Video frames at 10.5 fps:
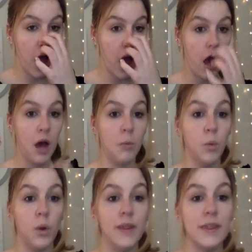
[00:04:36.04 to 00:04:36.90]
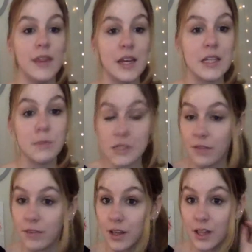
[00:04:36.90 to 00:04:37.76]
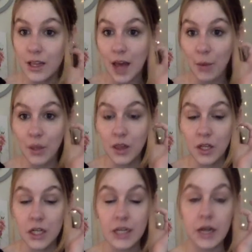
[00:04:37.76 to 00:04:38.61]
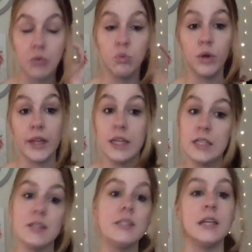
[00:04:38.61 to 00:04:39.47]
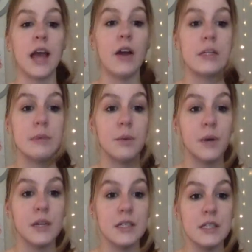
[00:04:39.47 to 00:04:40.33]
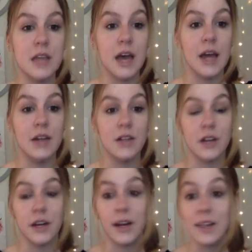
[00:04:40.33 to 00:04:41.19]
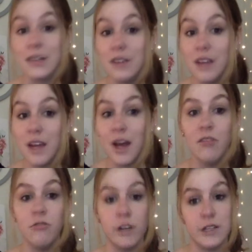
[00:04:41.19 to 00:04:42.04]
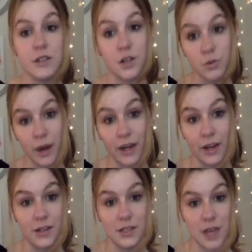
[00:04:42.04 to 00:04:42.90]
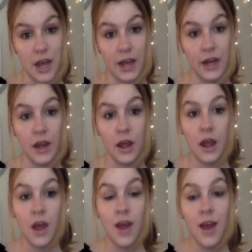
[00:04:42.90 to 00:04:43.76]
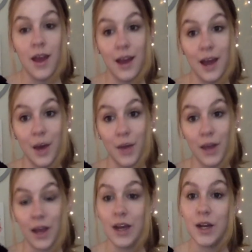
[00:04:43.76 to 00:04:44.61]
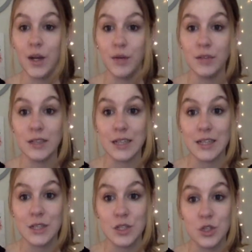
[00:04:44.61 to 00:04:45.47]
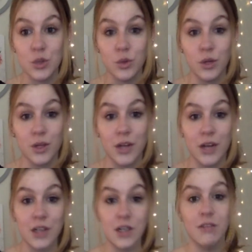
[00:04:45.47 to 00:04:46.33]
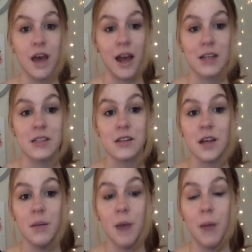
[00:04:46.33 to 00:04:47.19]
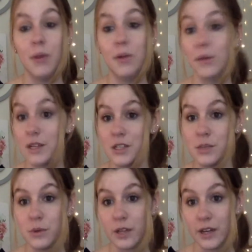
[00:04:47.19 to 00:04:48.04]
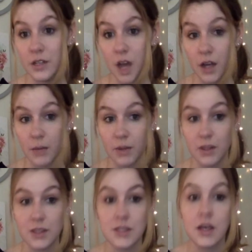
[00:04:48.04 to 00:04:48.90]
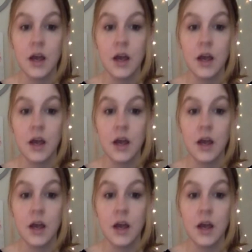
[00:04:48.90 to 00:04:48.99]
One thing specifically that we learned that really did stick out to me was the interconnectivity of research, writing, and design and how that kind of leads to the creation of excellent public relations related documents.